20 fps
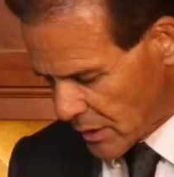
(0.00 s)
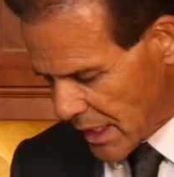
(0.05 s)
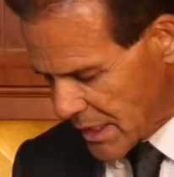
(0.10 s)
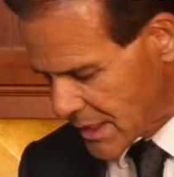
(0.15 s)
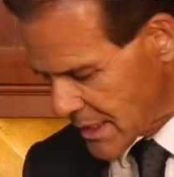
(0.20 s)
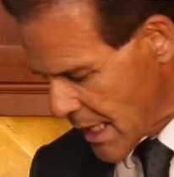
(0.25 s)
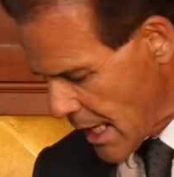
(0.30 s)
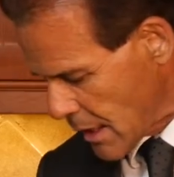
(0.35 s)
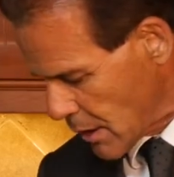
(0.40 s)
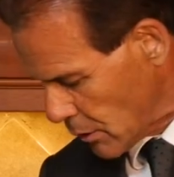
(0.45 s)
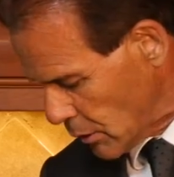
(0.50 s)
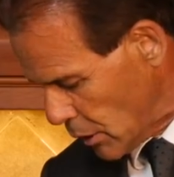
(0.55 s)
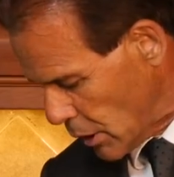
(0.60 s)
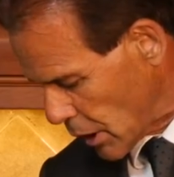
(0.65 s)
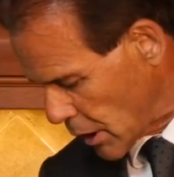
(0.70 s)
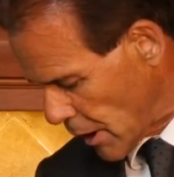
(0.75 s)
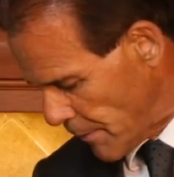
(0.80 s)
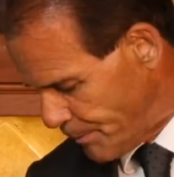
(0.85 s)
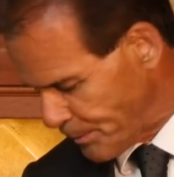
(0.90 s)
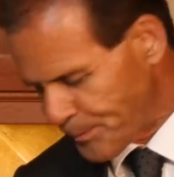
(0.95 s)
let's take a
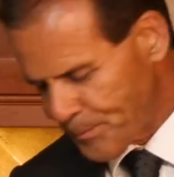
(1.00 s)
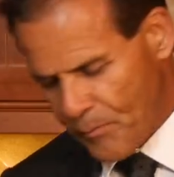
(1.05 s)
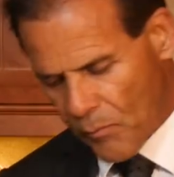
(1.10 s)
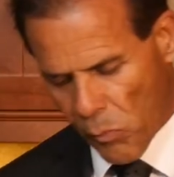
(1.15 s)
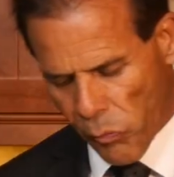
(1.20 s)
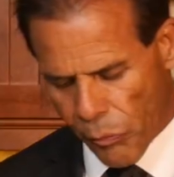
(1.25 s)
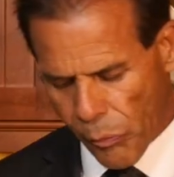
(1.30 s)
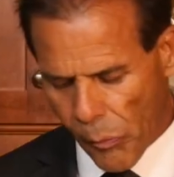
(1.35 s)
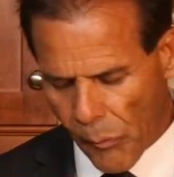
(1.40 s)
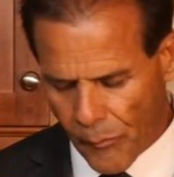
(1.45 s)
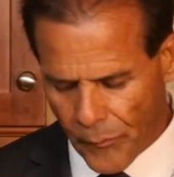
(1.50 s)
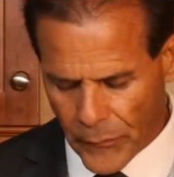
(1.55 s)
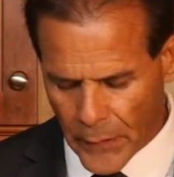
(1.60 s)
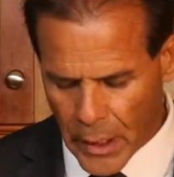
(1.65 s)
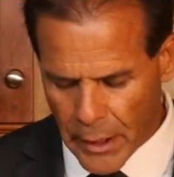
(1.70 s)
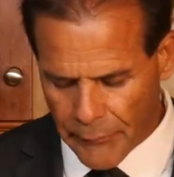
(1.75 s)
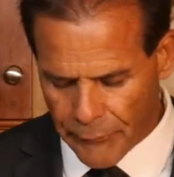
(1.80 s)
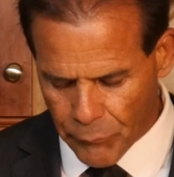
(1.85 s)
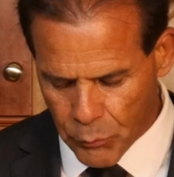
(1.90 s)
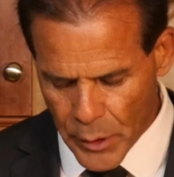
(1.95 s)
look
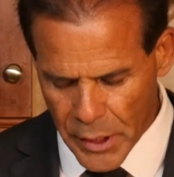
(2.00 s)
if